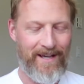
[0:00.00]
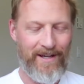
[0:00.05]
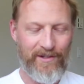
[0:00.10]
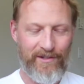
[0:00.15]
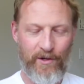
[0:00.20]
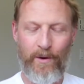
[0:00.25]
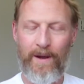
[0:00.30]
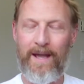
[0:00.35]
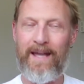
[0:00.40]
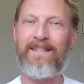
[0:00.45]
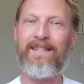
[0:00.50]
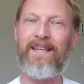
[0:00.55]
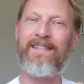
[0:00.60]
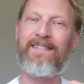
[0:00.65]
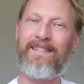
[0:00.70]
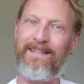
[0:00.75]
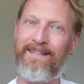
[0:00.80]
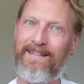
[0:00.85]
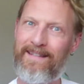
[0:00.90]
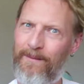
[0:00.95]
So
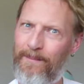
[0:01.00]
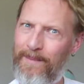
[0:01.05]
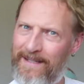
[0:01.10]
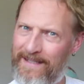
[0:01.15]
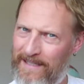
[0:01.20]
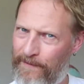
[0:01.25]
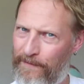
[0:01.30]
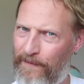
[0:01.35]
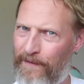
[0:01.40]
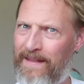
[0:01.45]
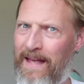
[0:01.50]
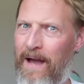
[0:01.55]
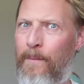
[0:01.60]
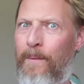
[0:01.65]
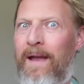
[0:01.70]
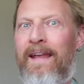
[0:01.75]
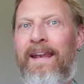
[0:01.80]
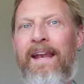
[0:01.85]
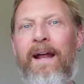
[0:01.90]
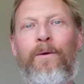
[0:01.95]
it's a little bit different that
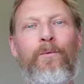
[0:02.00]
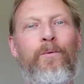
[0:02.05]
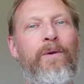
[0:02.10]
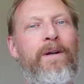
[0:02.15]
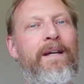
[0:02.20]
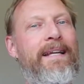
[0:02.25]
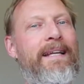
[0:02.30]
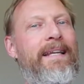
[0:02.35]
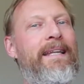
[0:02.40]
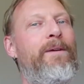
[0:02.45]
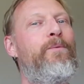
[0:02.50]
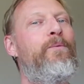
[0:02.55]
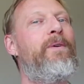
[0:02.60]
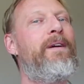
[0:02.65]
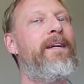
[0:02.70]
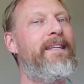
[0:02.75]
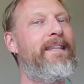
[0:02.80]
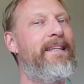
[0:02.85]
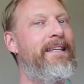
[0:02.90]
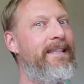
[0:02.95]
way, and I really,
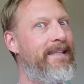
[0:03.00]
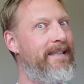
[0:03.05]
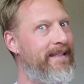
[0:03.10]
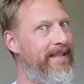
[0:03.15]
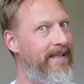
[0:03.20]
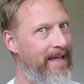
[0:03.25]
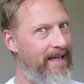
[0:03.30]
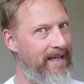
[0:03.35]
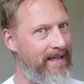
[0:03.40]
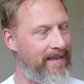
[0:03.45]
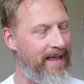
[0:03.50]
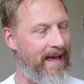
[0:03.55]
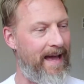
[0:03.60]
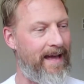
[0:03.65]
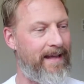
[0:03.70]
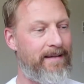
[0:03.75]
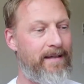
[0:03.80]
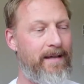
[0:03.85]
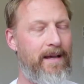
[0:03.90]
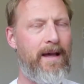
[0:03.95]
really like
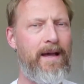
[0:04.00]
that.